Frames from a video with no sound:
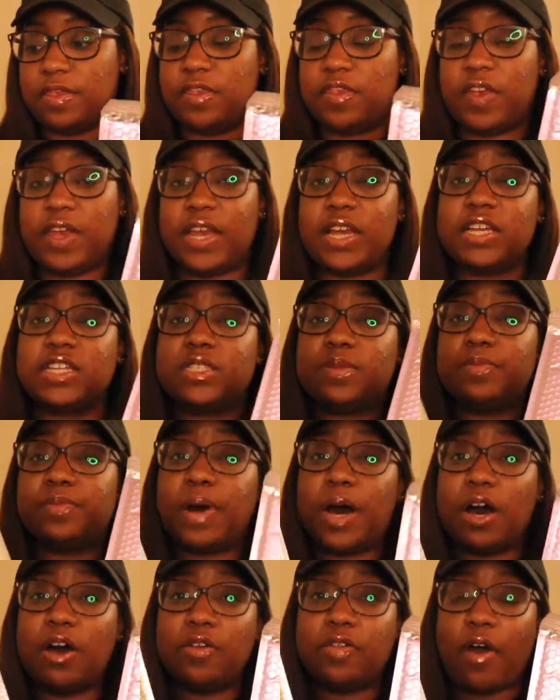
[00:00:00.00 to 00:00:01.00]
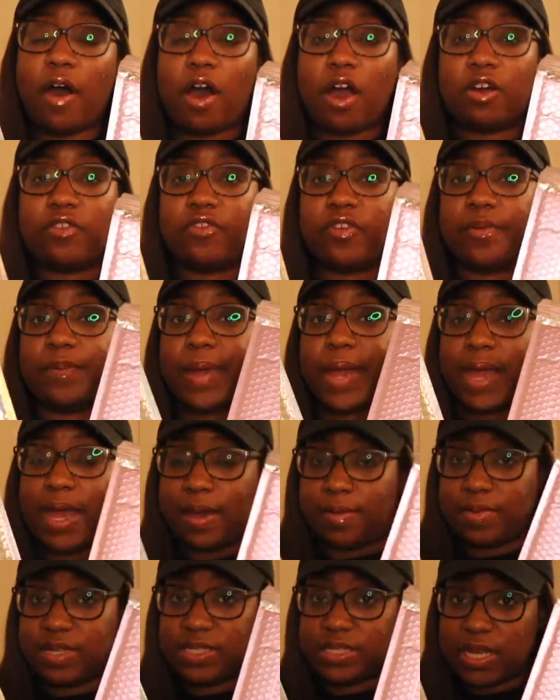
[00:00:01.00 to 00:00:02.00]
these both are from
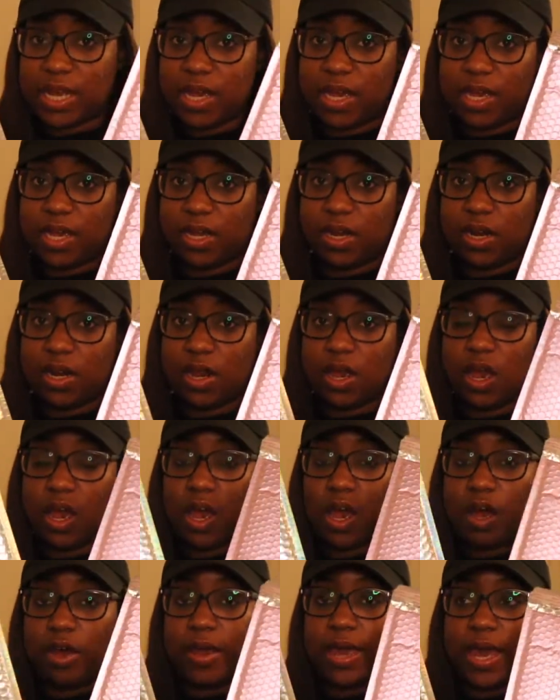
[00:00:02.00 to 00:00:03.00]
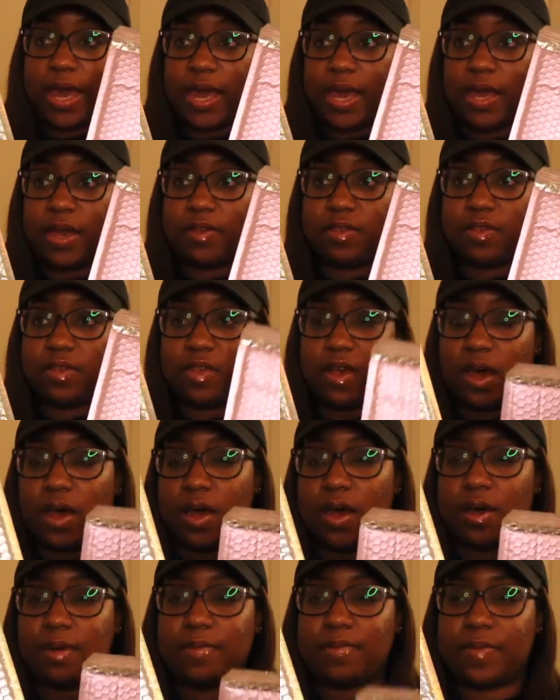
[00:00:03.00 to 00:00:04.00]
Amazon. Okay,
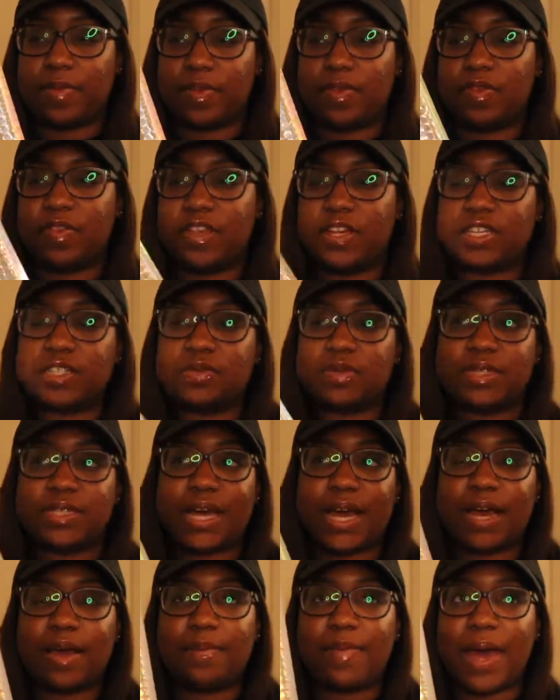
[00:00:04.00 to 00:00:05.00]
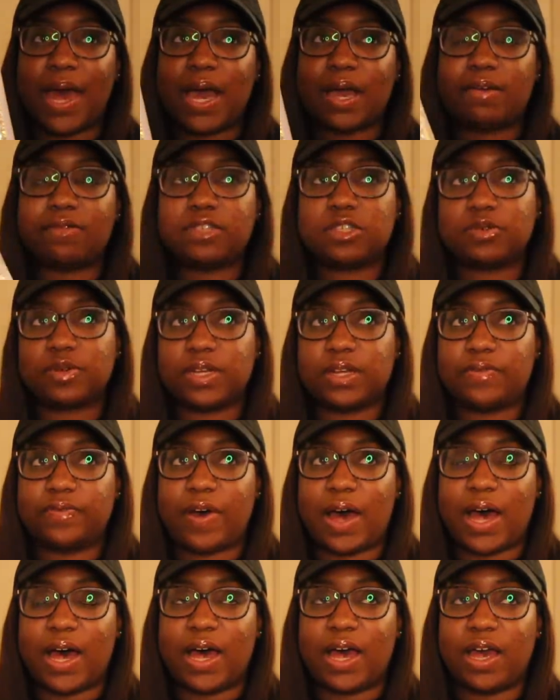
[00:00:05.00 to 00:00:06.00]
um, this was like a pack of
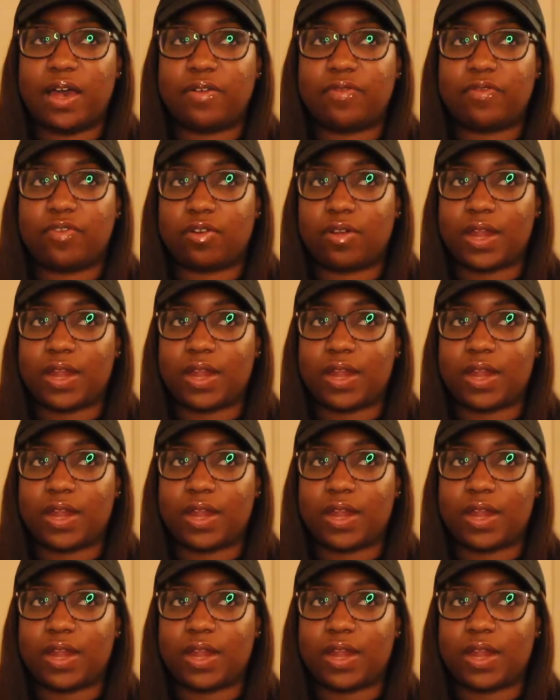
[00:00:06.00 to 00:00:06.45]
25 for